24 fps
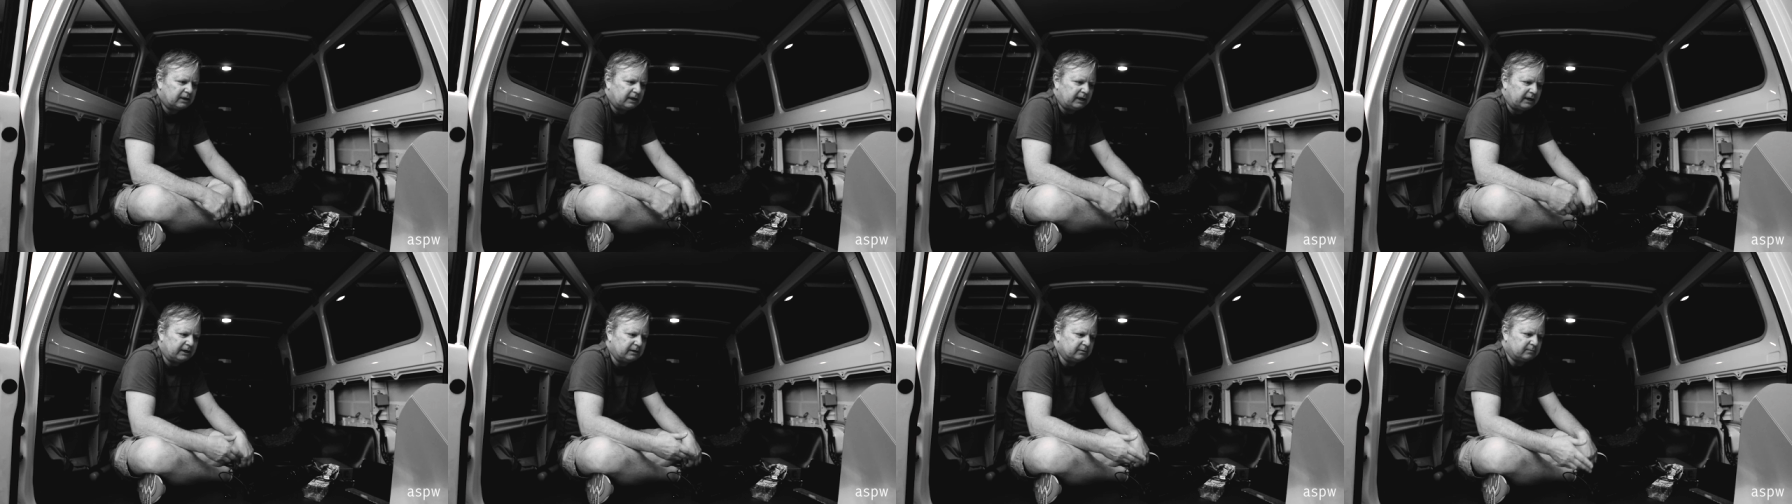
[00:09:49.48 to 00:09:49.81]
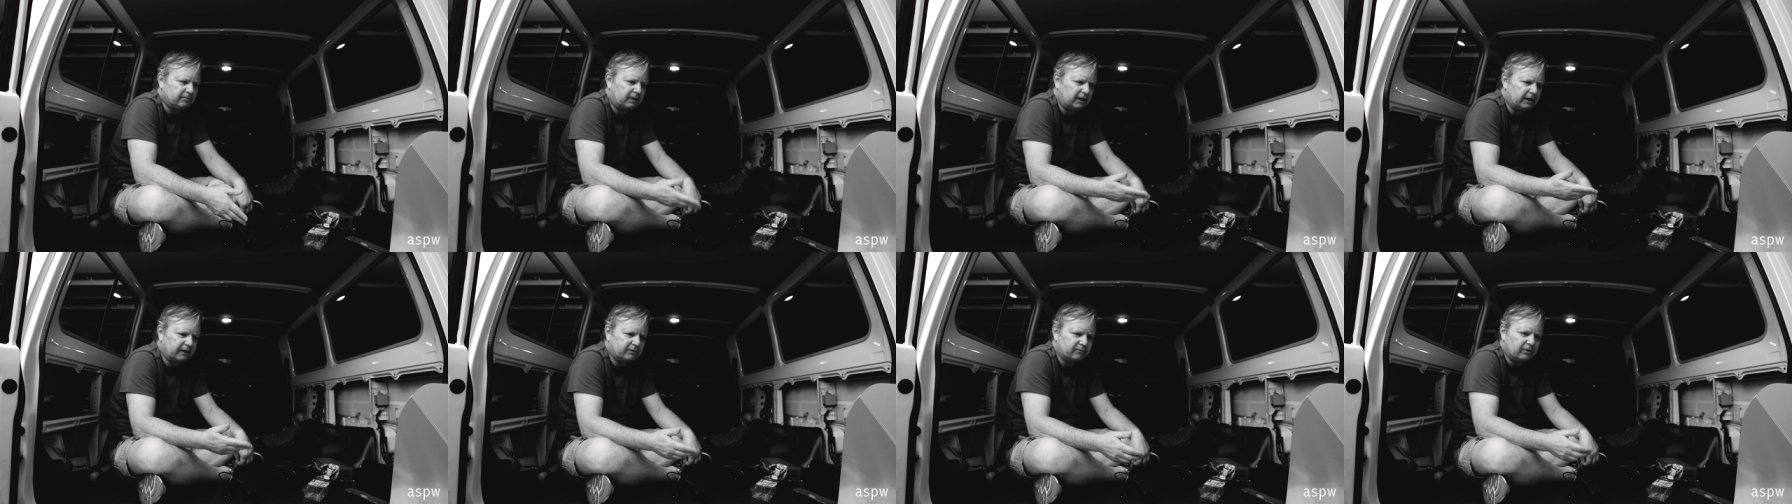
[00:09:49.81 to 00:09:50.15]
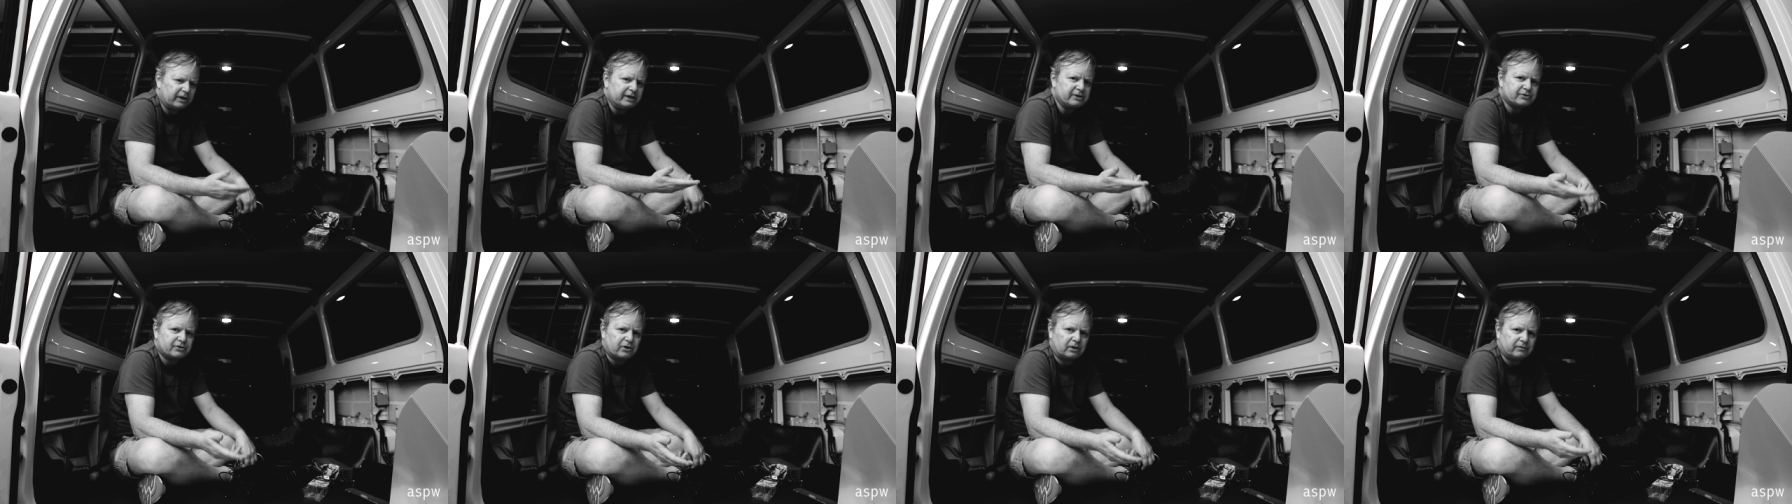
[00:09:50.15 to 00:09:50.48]
in my
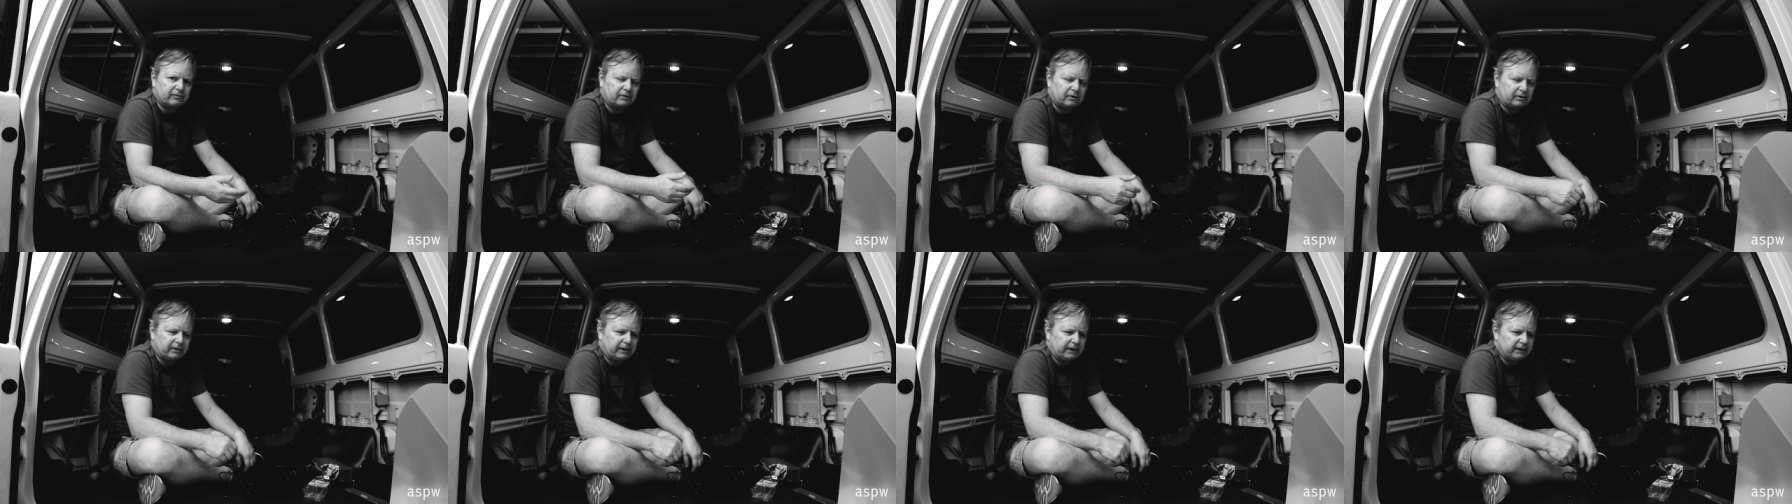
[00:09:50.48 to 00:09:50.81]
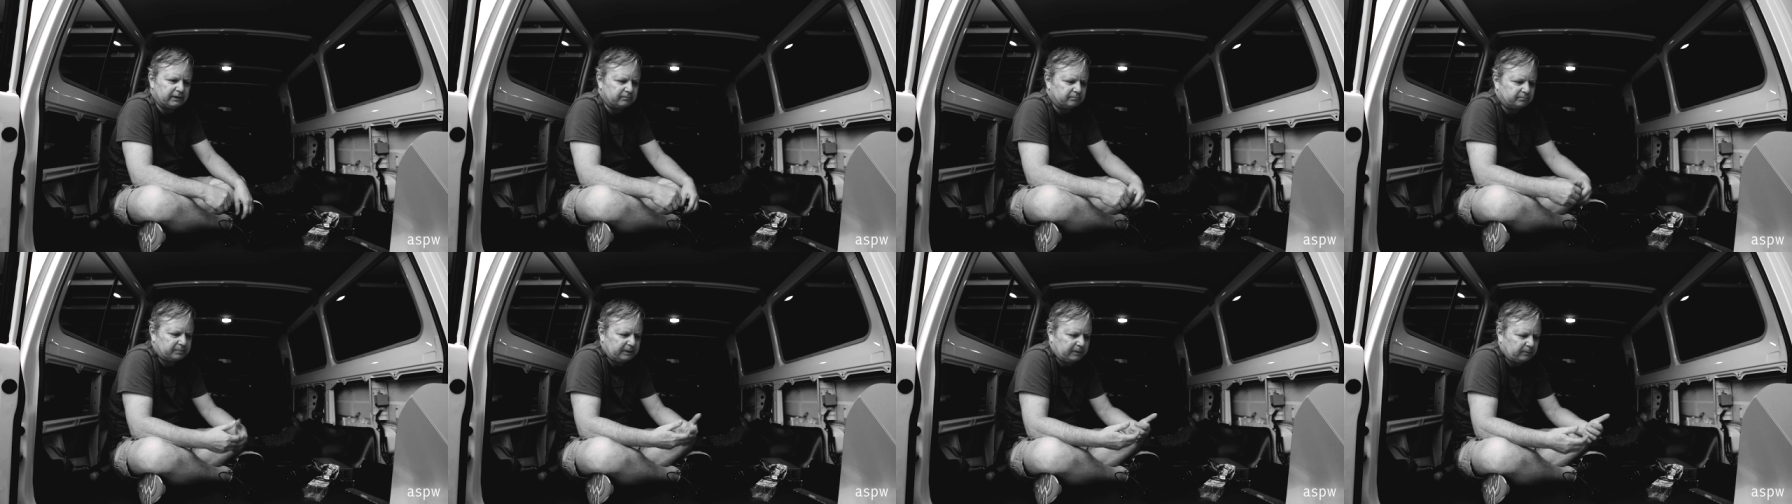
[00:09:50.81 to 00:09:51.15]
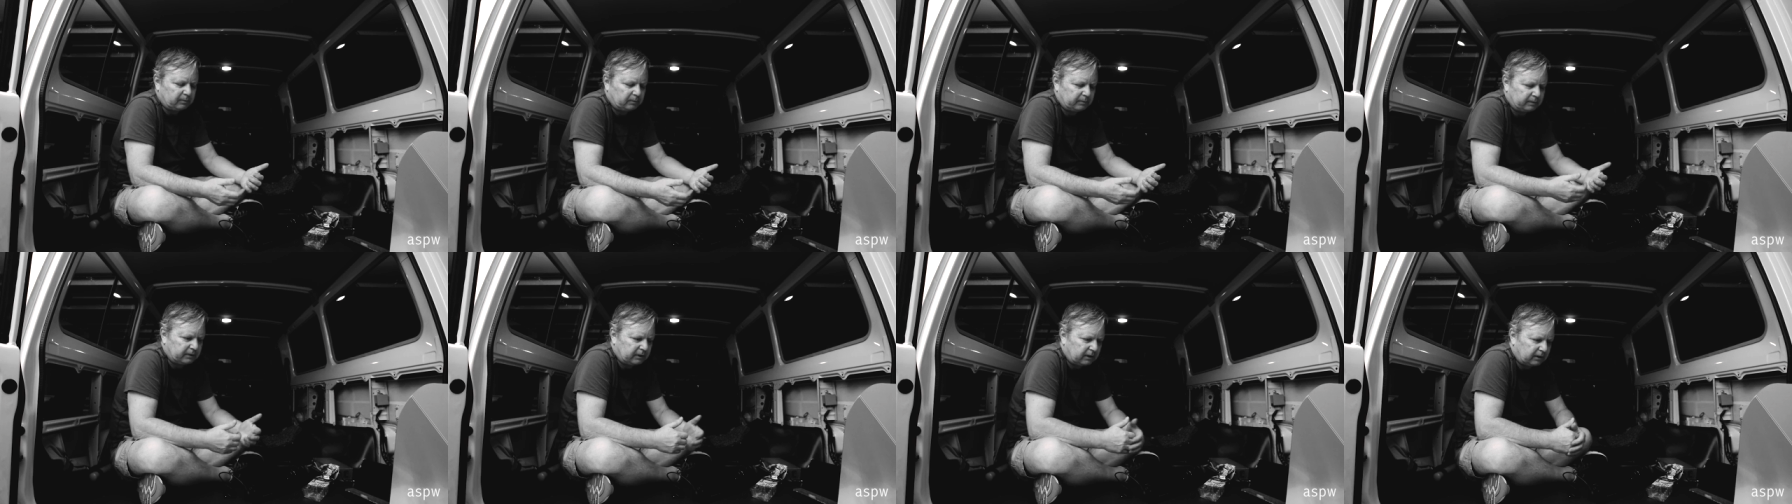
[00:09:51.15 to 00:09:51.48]
Range Rover, and
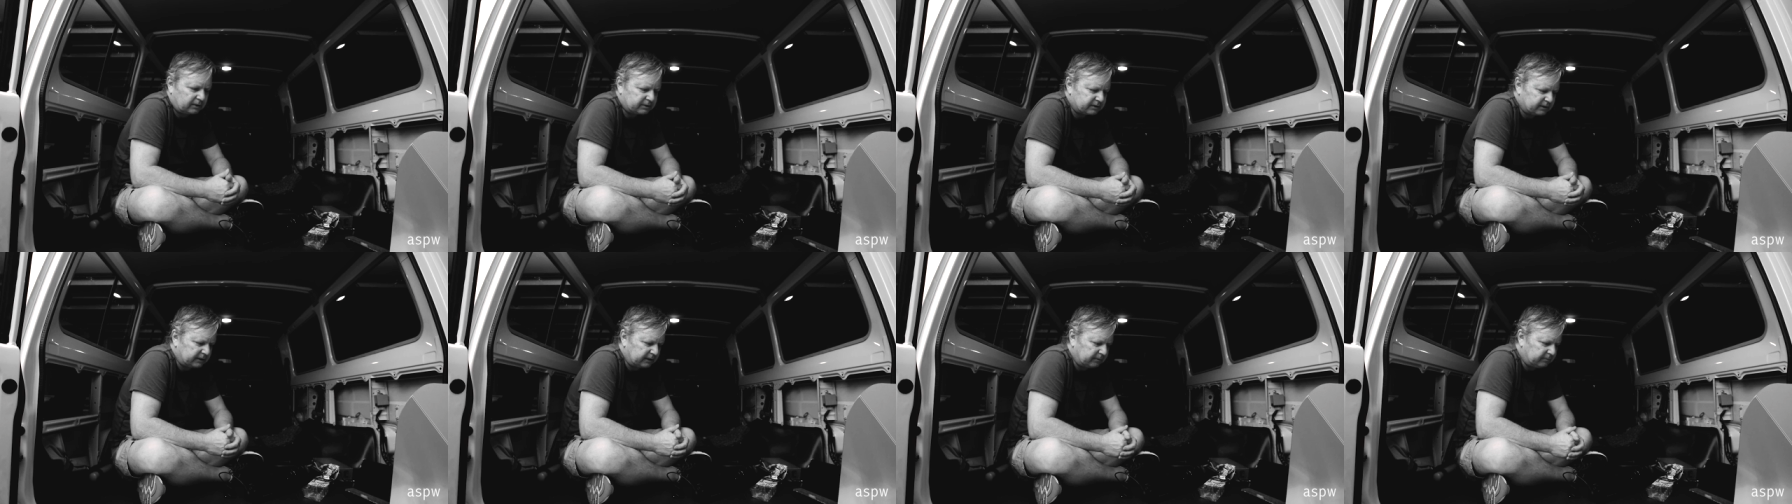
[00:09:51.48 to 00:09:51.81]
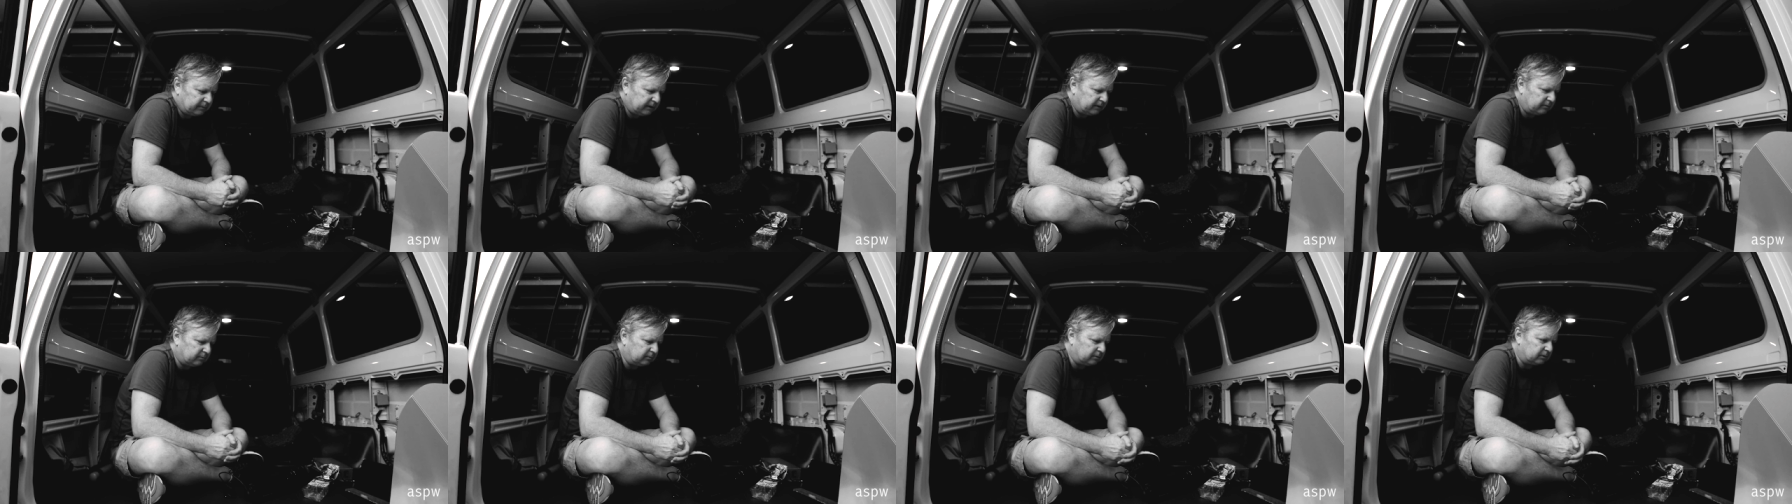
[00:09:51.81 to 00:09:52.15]
people were asking me,